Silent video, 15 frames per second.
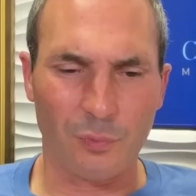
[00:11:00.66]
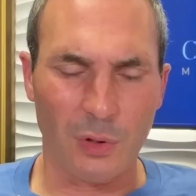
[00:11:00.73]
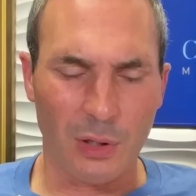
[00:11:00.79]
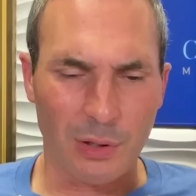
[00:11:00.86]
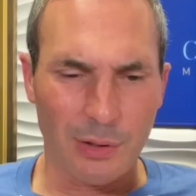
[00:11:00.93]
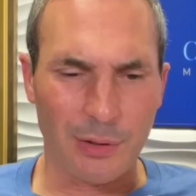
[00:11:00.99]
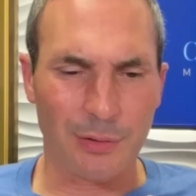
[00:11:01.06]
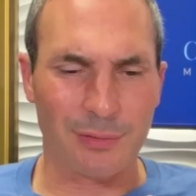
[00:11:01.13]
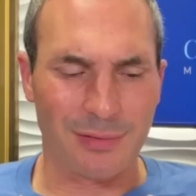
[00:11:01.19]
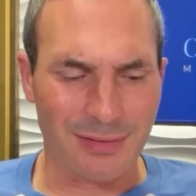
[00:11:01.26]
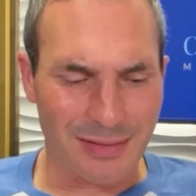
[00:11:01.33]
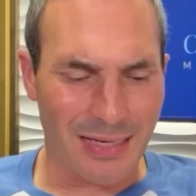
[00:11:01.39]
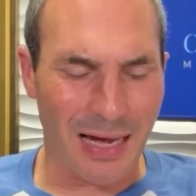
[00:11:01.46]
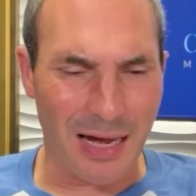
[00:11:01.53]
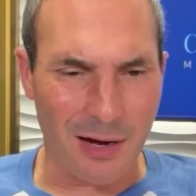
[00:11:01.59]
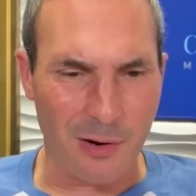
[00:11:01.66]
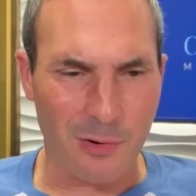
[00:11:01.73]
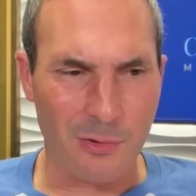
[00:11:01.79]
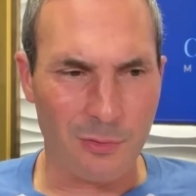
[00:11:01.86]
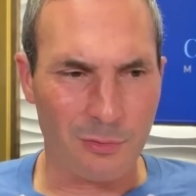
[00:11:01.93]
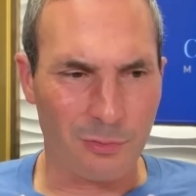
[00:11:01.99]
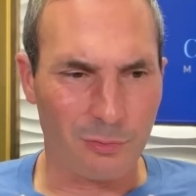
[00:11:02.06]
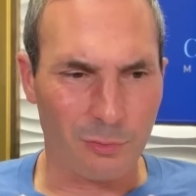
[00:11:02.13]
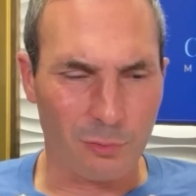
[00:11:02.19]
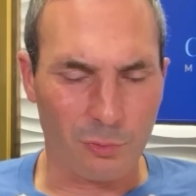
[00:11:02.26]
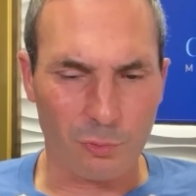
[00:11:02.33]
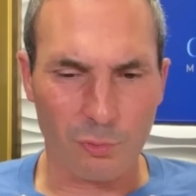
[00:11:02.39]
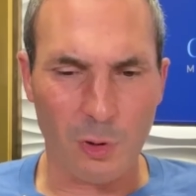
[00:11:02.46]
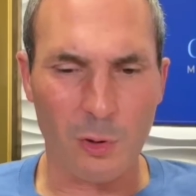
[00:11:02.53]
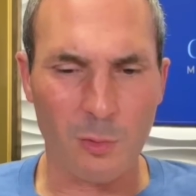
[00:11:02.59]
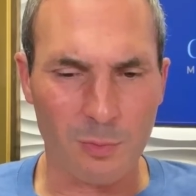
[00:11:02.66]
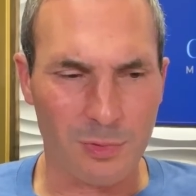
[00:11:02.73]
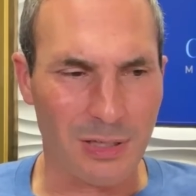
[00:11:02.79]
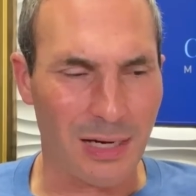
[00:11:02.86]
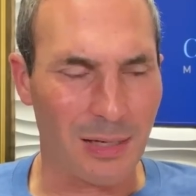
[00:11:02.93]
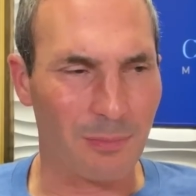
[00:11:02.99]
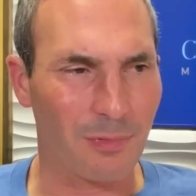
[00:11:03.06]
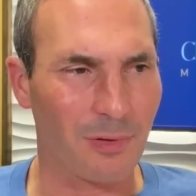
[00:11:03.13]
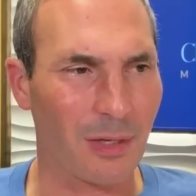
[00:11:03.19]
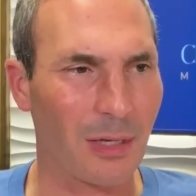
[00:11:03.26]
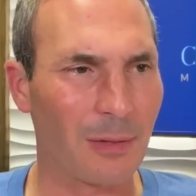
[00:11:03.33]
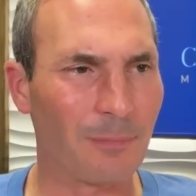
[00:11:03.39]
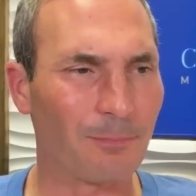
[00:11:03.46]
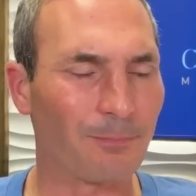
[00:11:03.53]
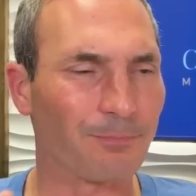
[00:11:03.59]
uh, gown, robe type thing